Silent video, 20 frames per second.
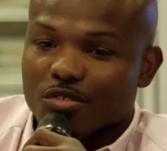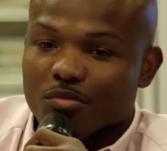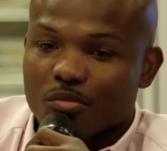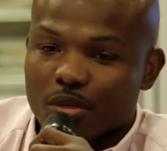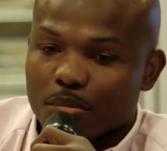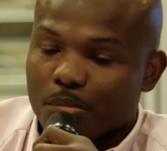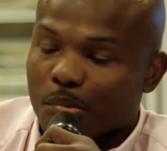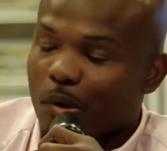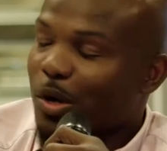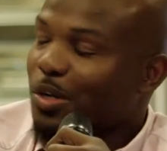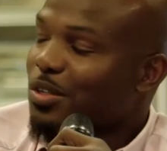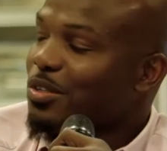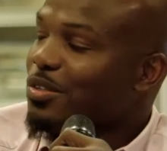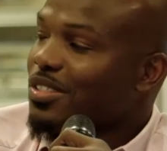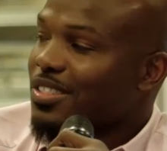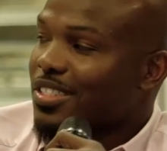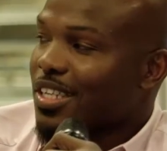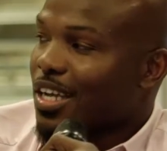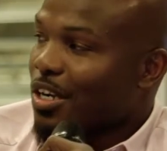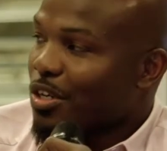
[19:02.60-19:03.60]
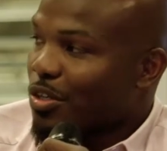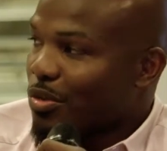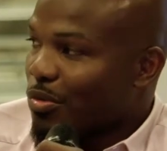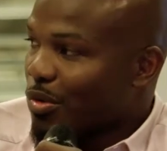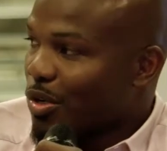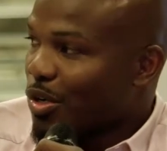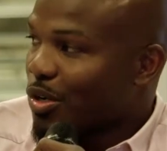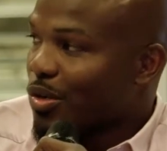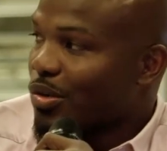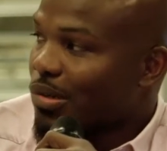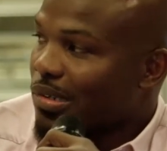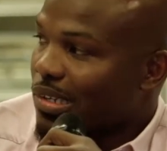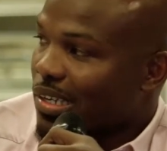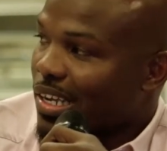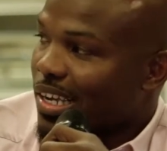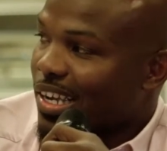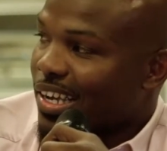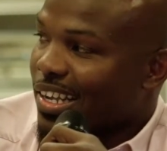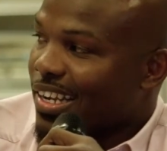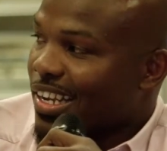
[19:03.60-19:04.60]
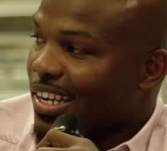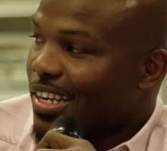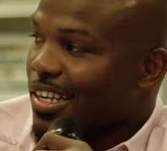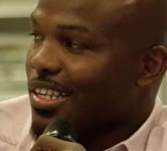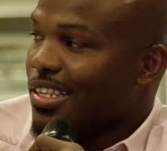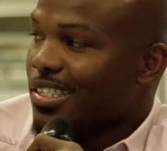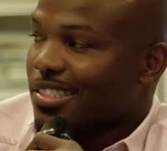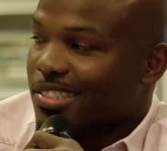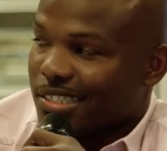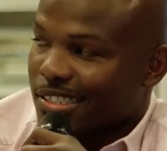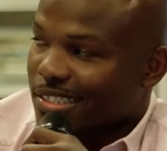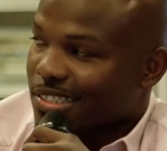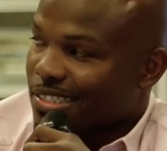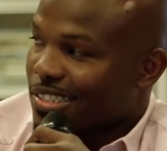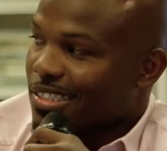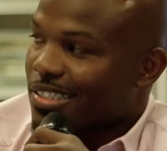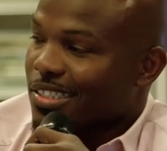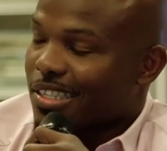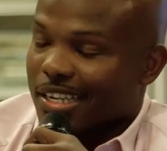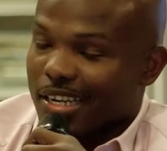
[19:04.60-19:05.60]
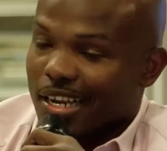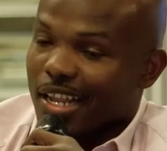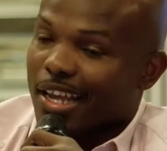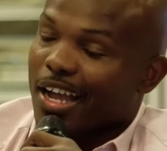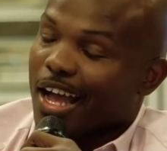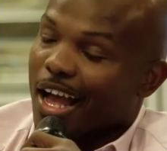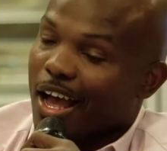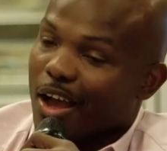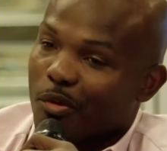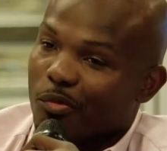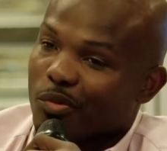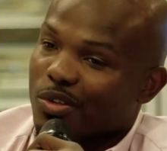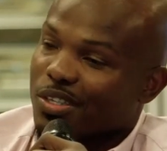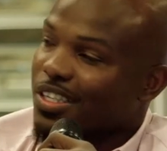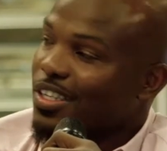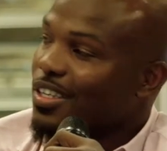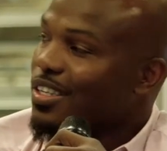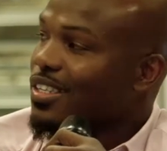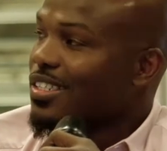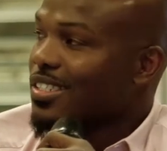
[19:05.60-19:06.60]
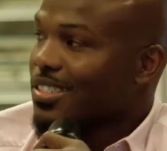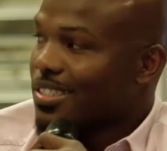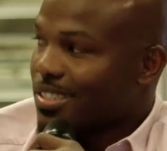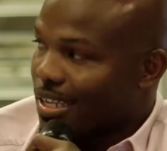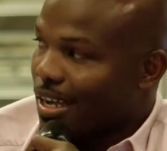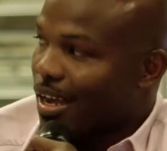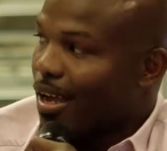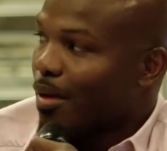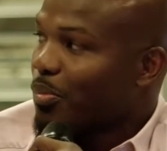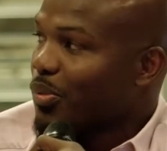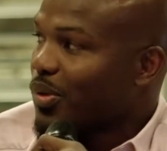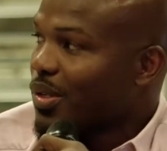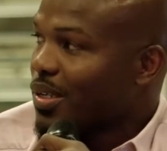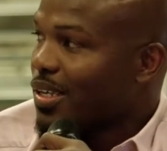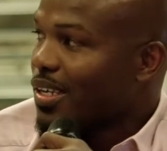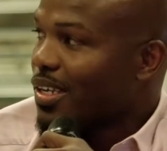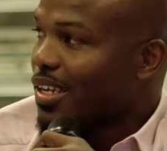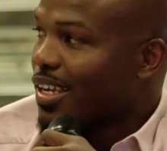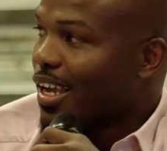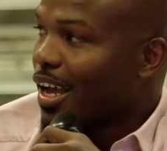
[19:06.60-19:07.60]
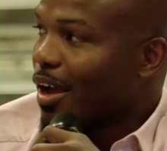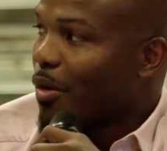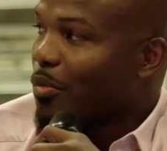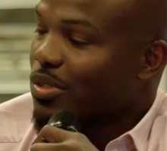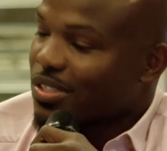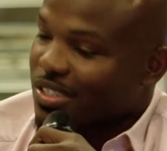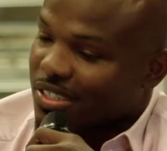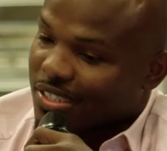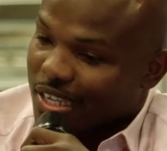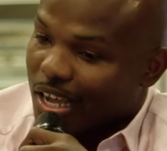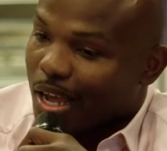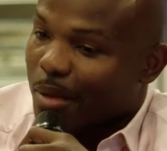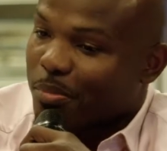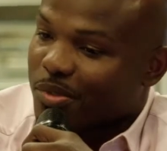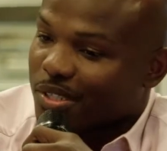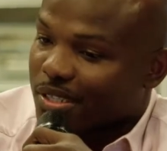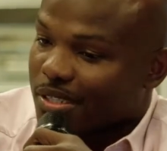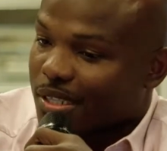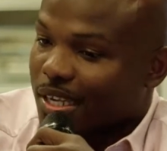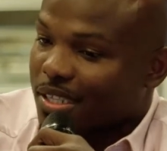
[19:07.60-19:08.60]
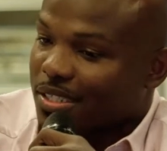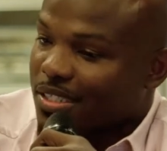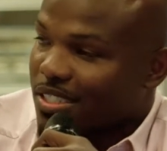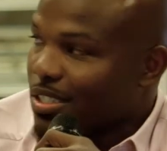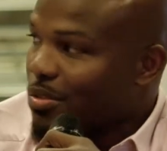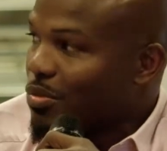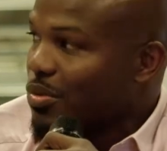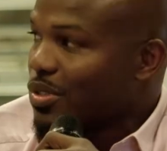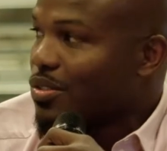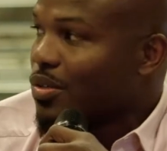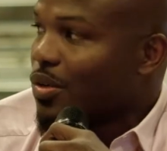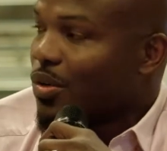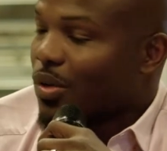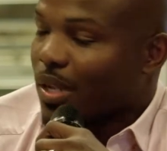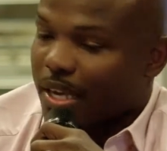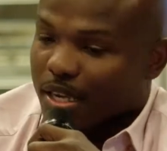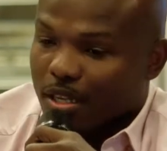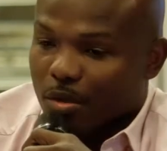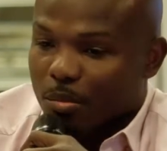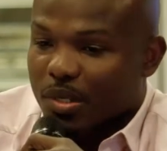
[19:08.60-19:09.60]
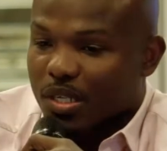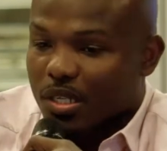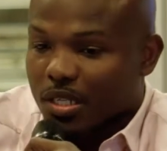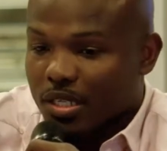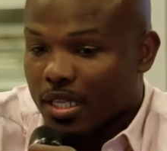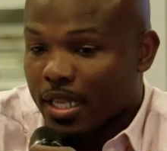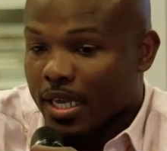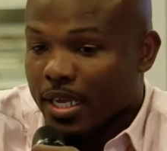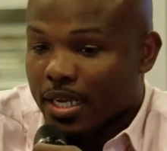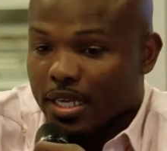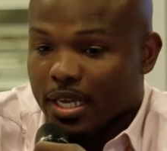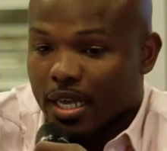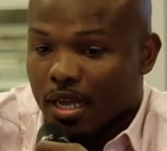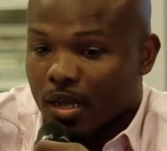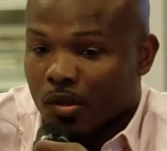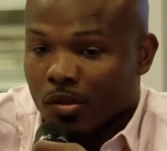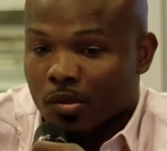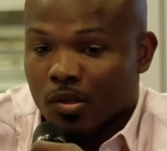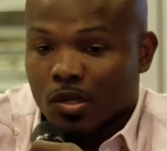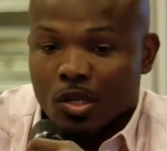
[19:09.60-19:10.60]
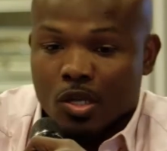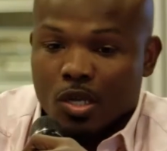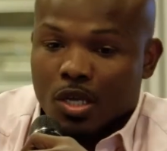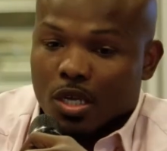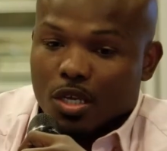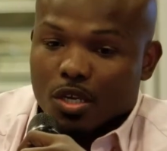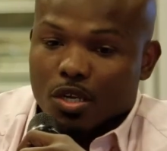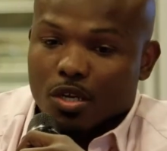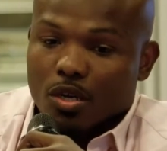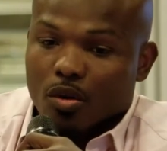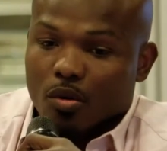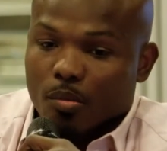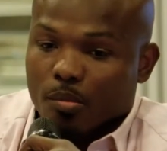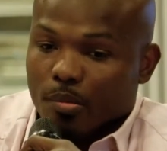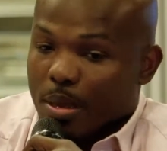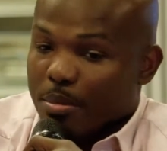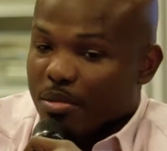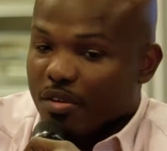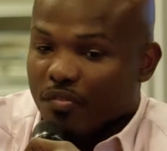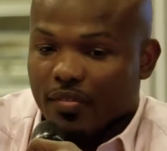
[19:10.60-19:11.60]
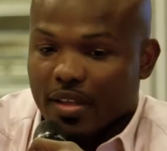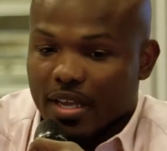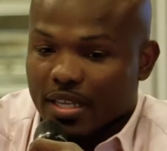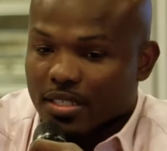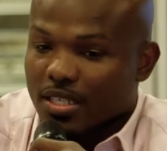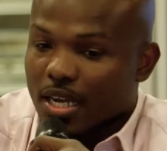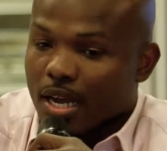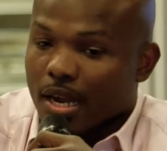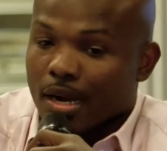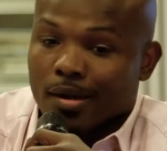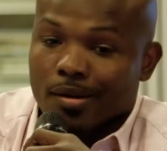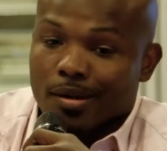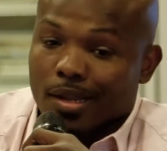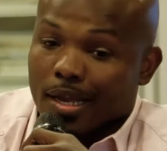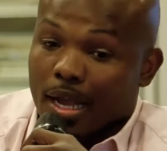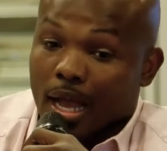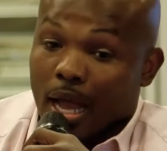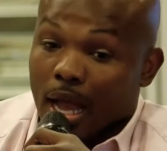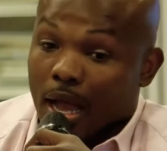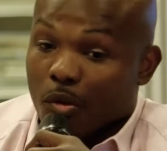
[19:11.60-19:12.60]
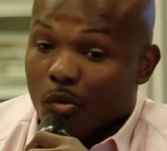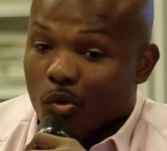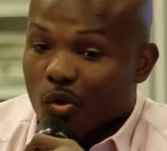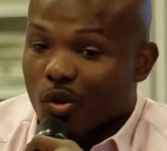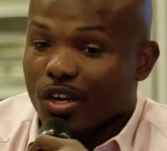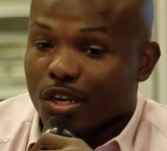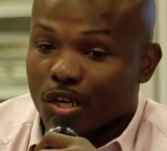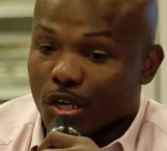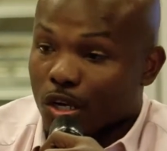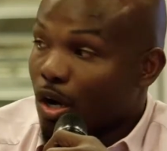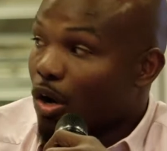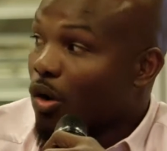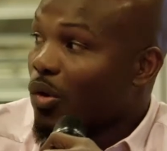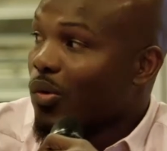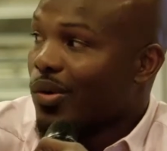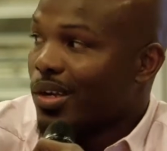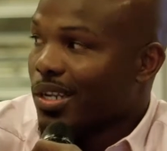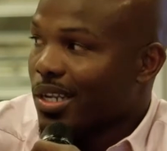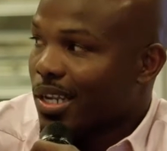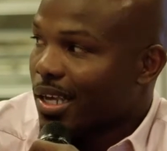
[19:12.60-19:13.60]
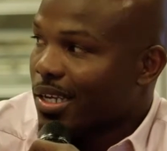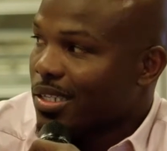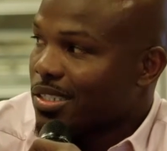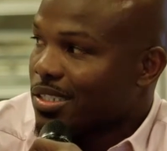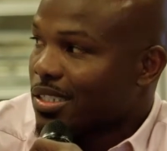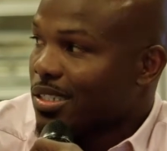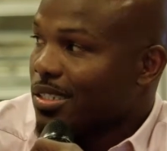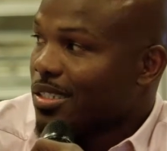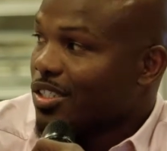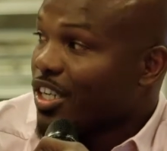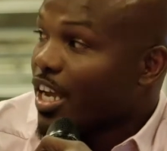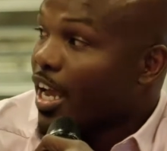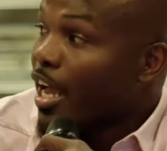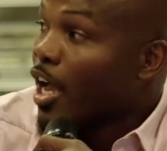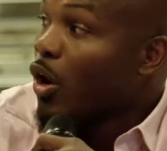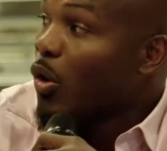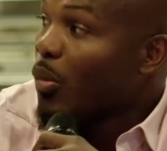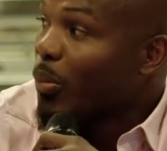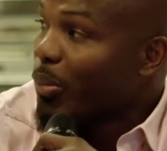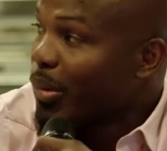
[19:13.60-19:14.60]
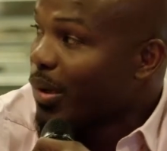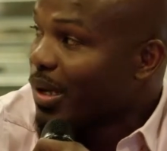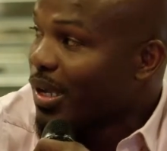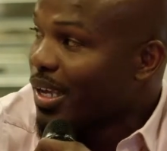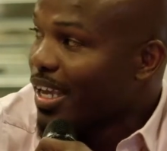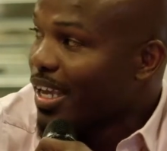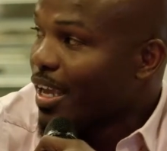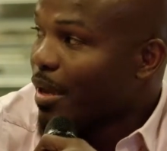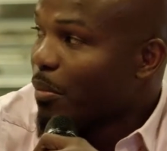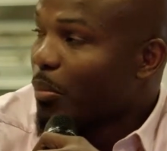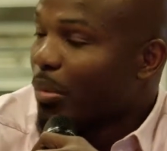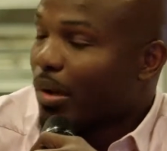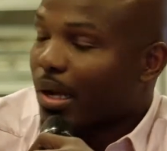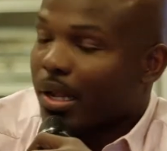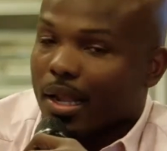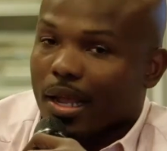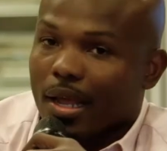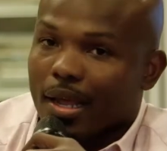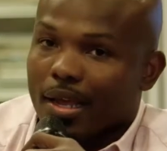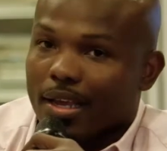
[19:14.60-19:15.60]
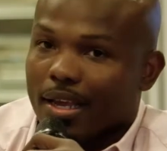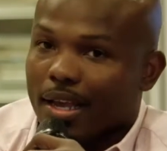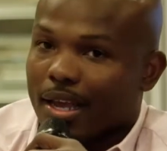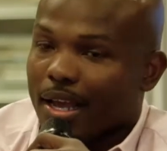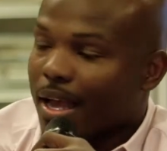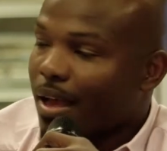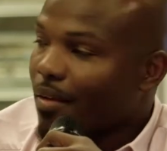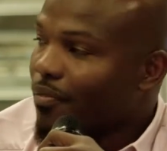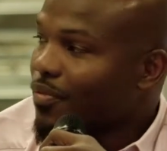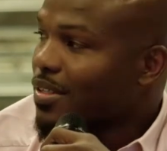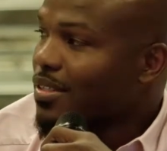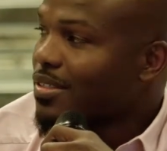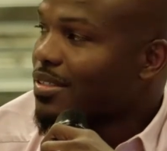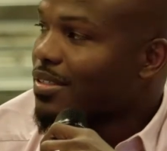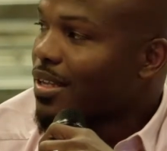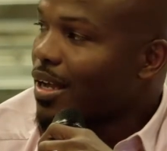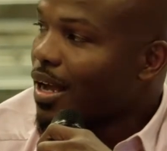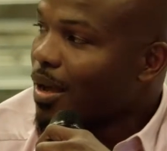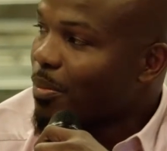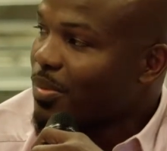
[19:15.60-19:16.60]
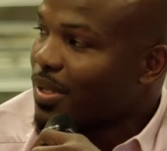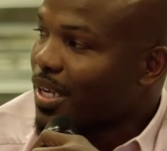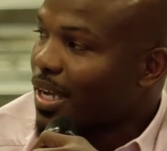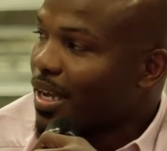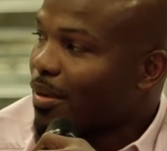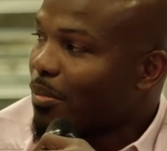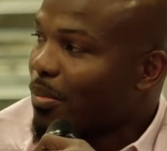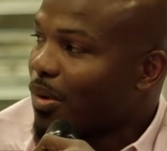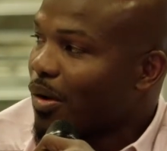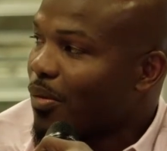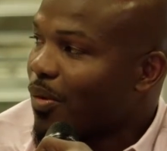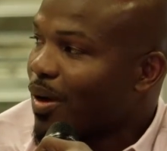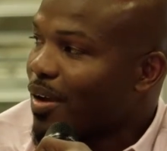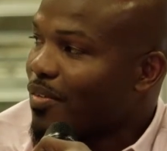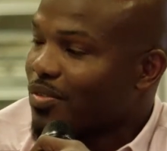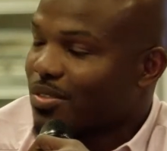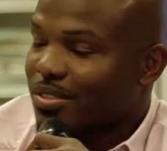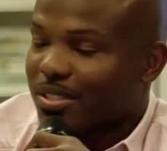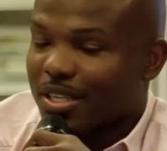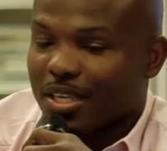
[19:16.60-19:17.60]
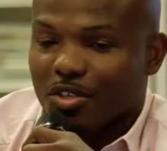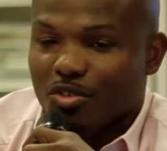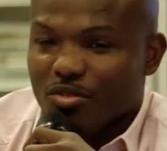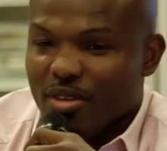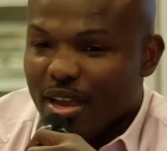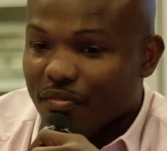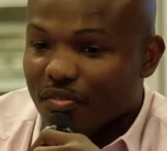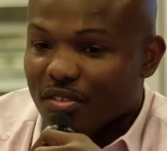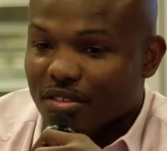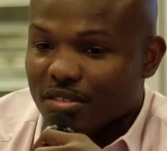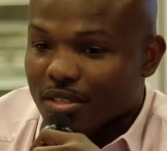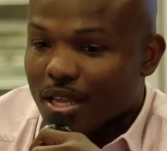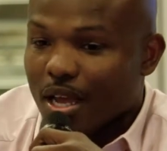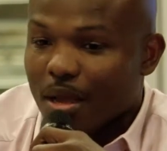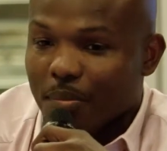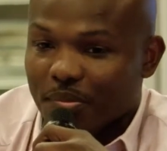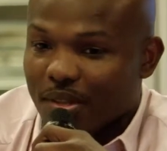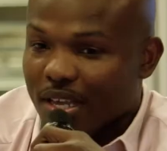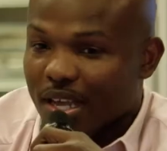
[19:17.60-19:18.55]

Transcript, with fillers: someone parked on the side of the road and they need assistance and like i would literally stop i would stop to like see what's on like there'll be a lady out you know maybe a flat tire like i want to go and like help but I, I have to stop that. My wife was like, "You have to stop